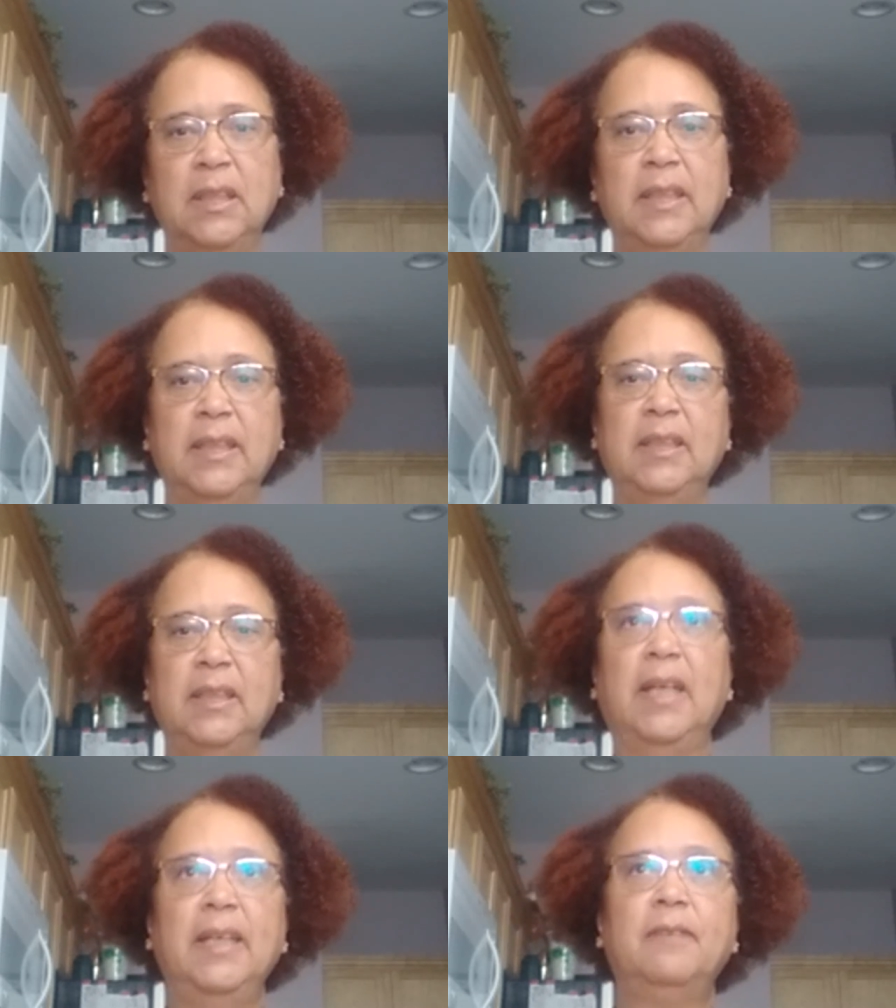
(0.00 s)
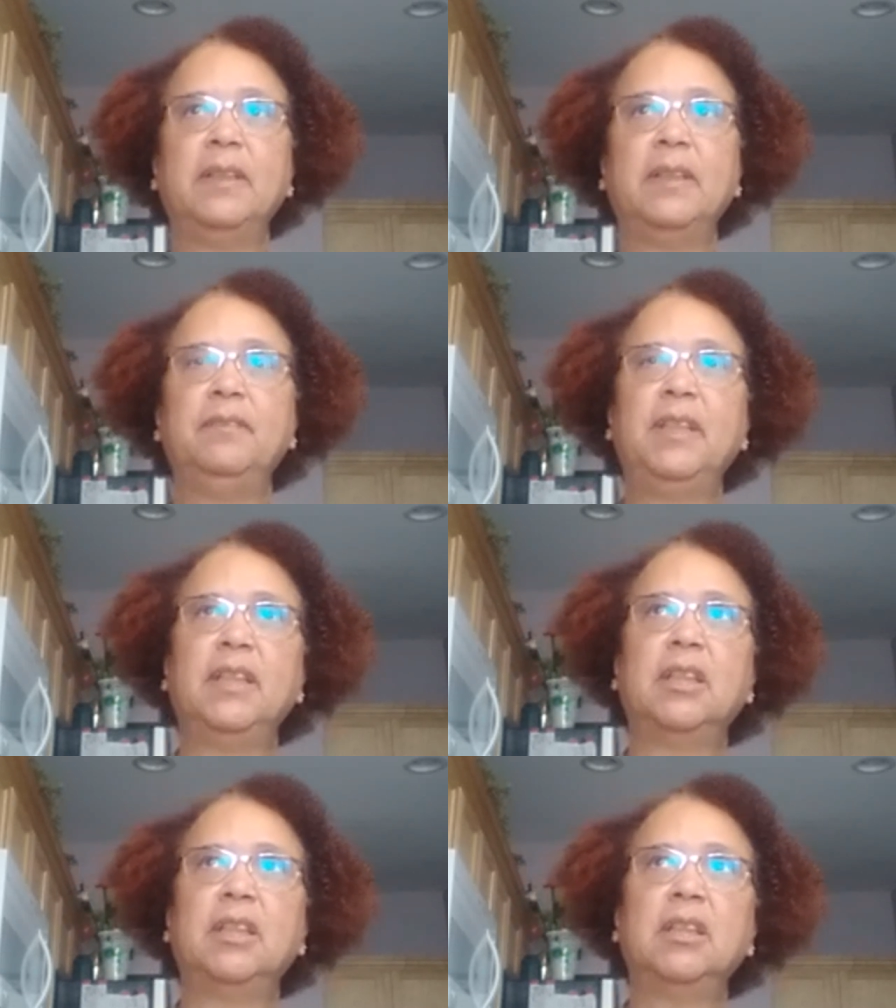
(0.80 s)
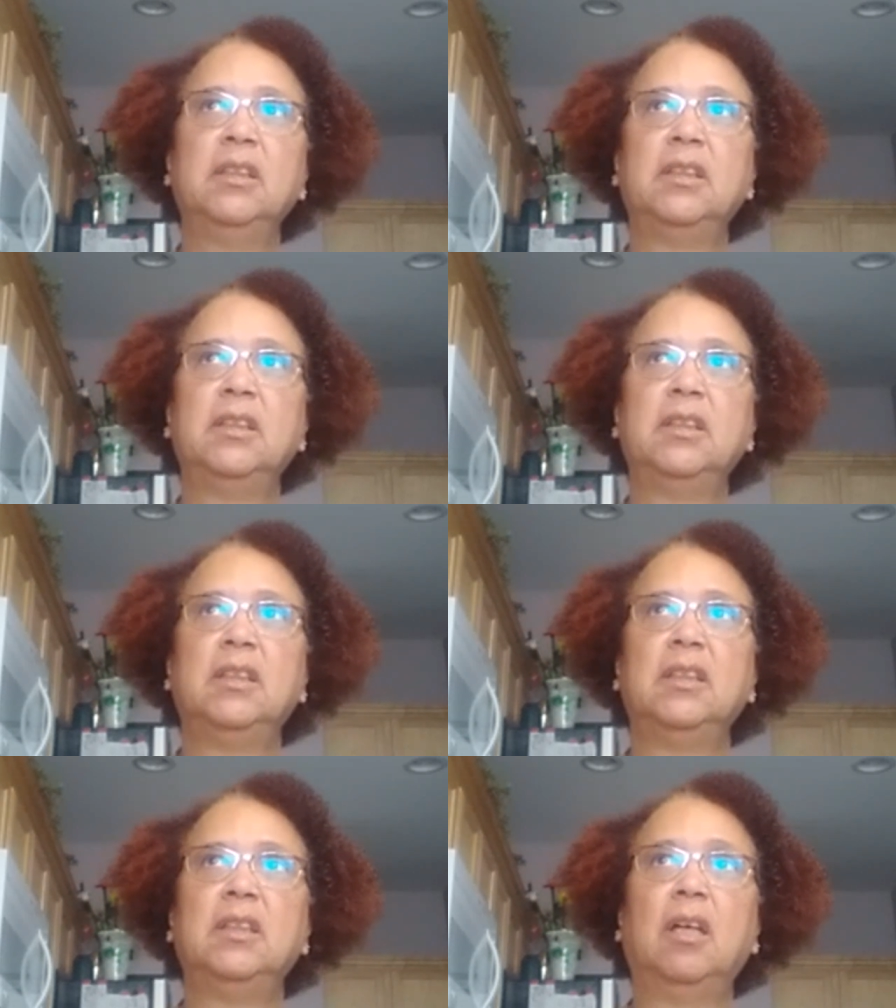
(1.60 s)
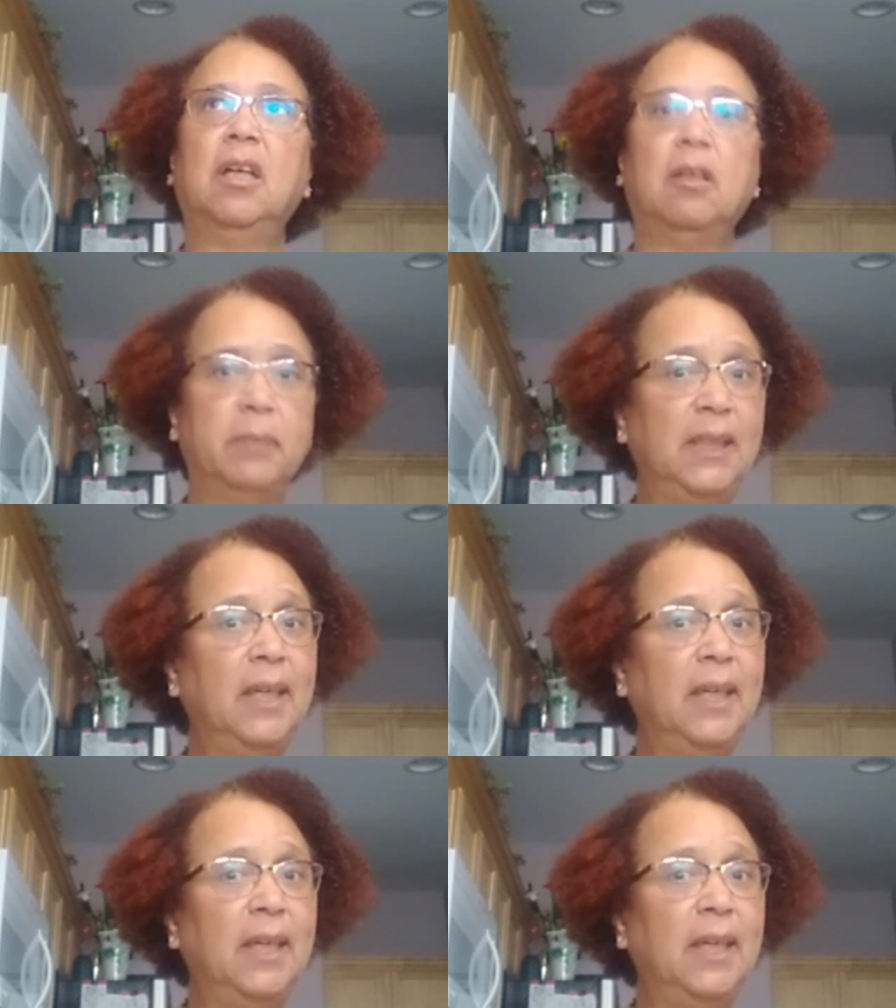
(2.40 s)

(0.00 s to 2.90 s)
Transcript: And I have lived here all my